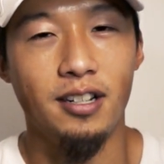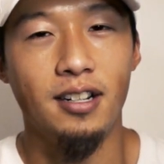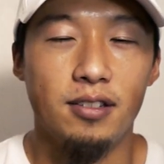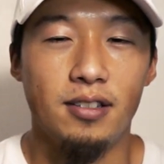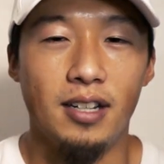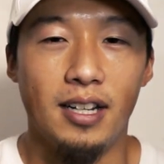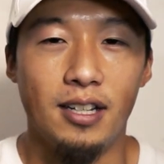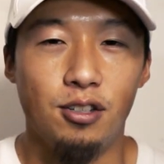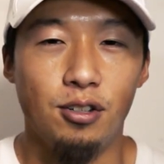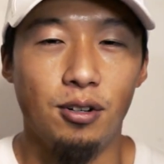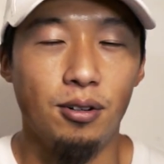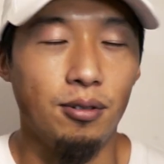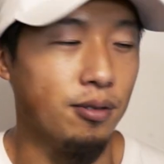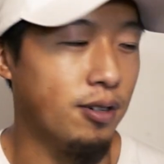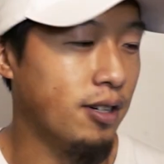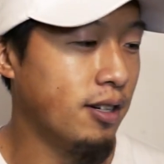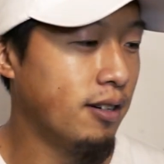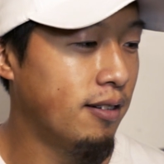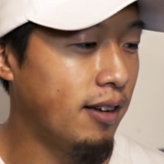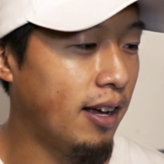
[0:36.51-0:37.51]
Stay tuned,
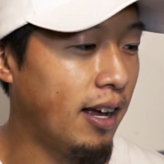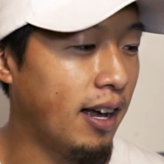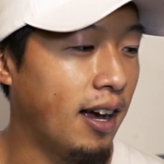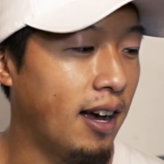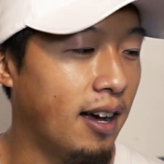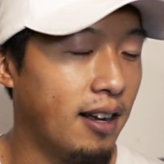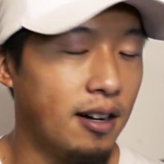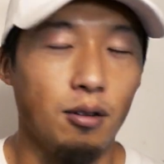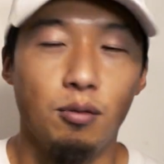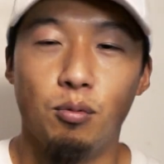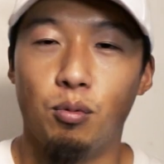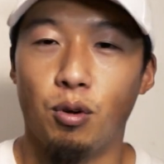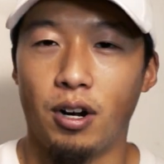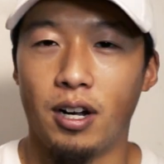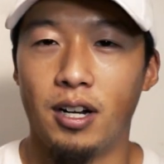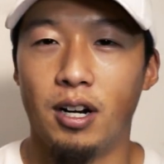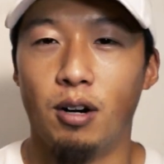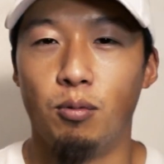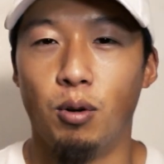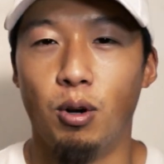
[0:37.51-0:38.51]
and we're
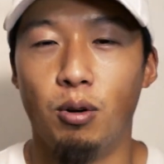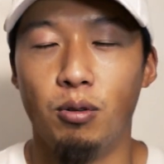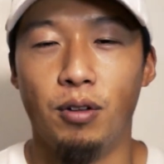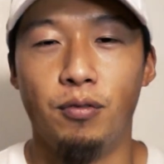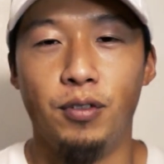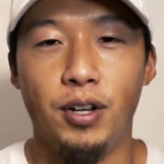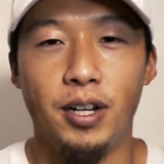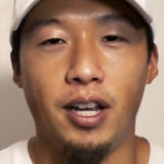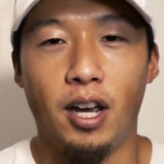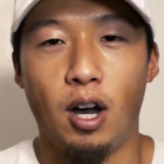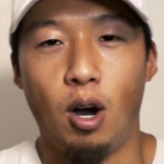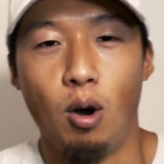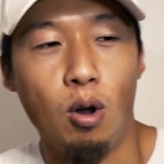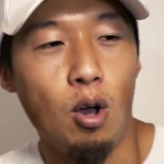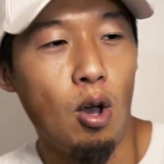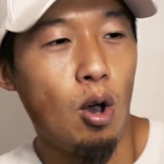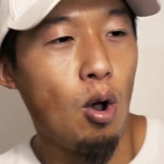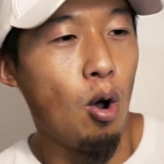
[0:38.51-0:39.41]
gonna roll the video.